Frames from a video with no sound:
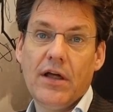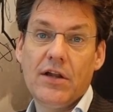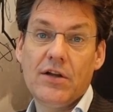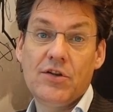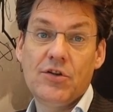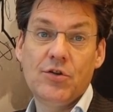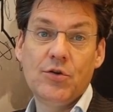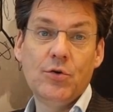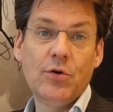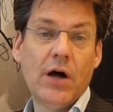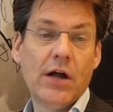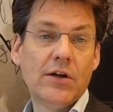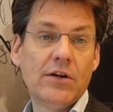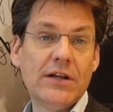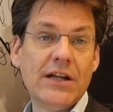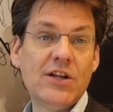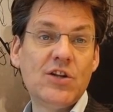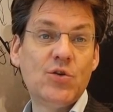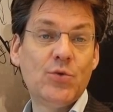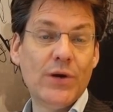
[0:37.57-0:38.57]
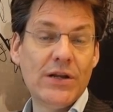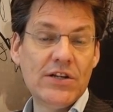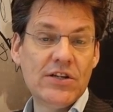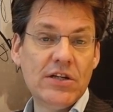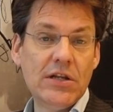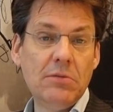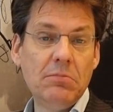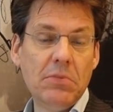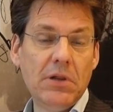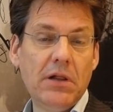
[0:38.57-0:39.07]
220
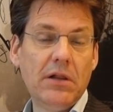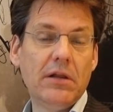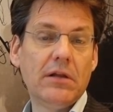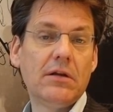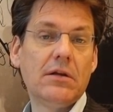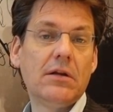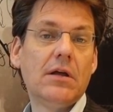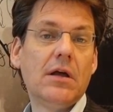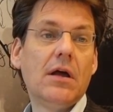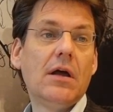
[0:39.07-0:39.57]
million